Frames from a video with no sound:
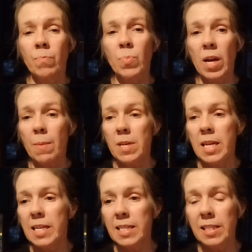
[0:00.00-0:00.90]
But I mean,
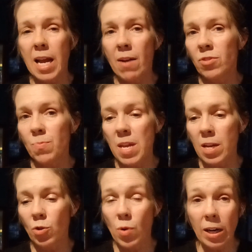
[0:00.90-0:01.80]
he doesn't have to be
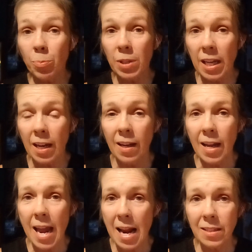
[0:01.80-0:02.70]
incredibly
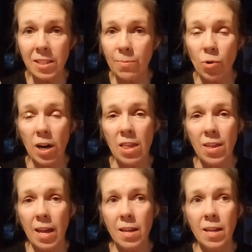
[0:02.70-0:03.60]
handsome or
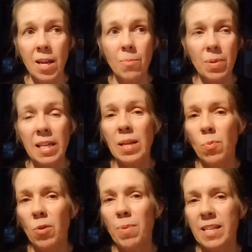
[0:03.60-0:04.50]
anything, but he
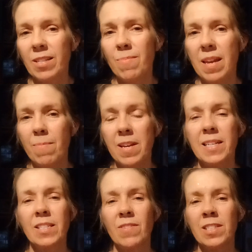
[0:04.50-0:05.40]
will be to me
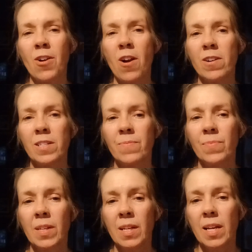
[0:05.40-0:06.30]
because of his heart
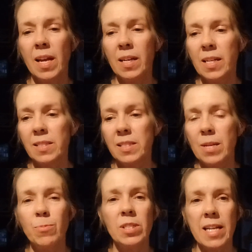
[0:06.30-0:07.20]
and his
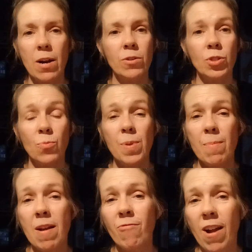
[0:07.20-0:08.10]
deep desire to be
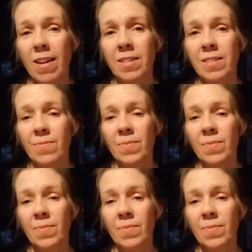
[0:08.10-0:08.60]
my friend